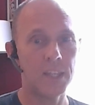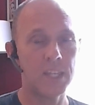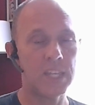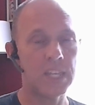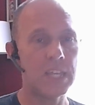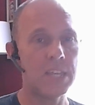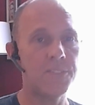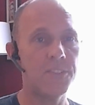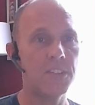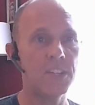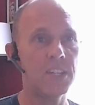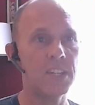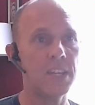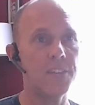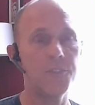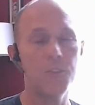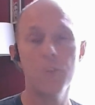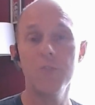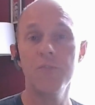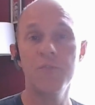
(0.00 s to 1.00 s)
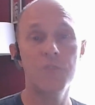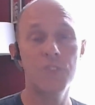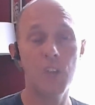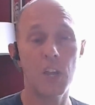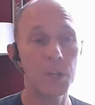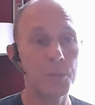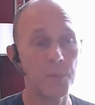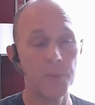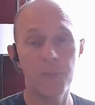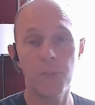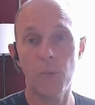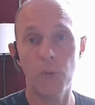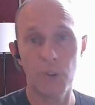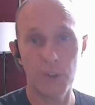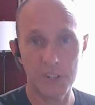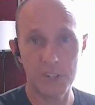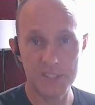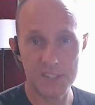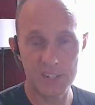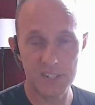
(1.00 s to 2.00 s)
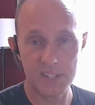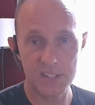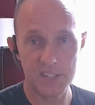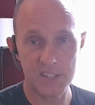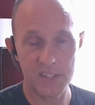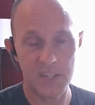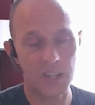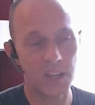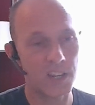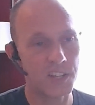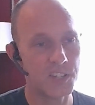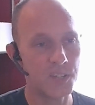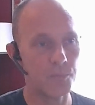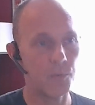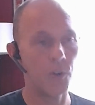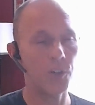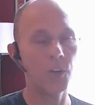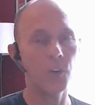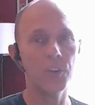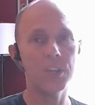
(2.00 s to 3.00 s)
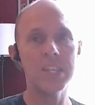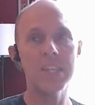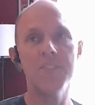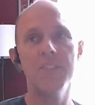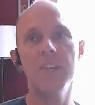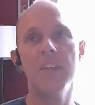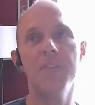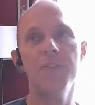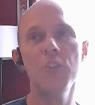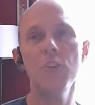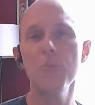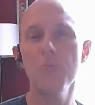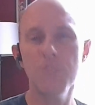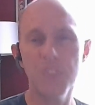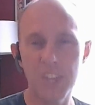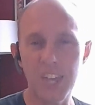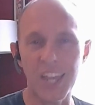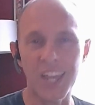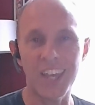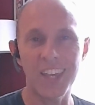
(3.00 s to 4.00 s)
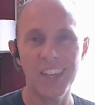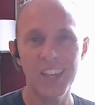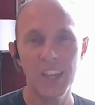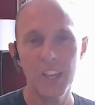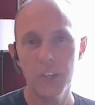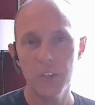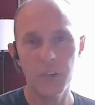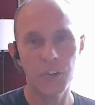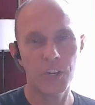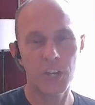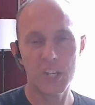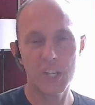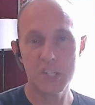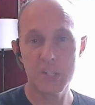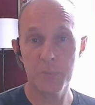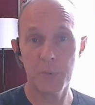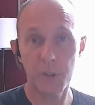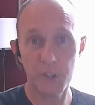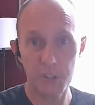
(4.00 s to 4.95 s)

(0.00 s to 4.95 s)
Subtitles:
Even if you've done it before and it's an existing customer, or even if you think your customer